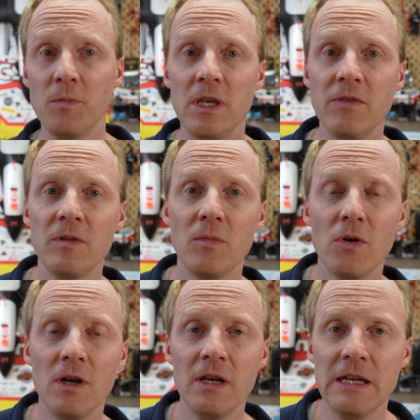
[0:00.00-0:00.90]
me even
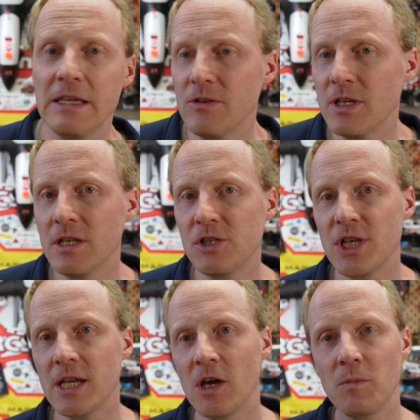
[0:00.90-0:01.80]
more, you can
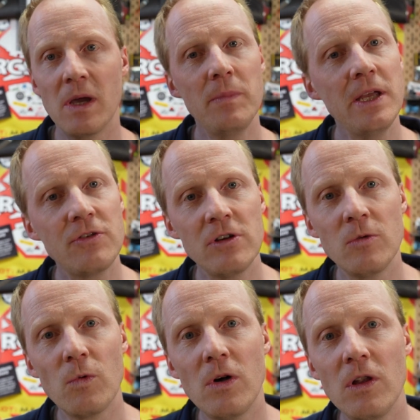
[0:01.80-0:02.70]
check out my
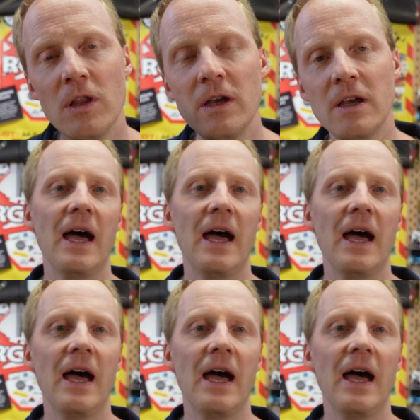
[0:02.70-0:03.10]
Patreon wall.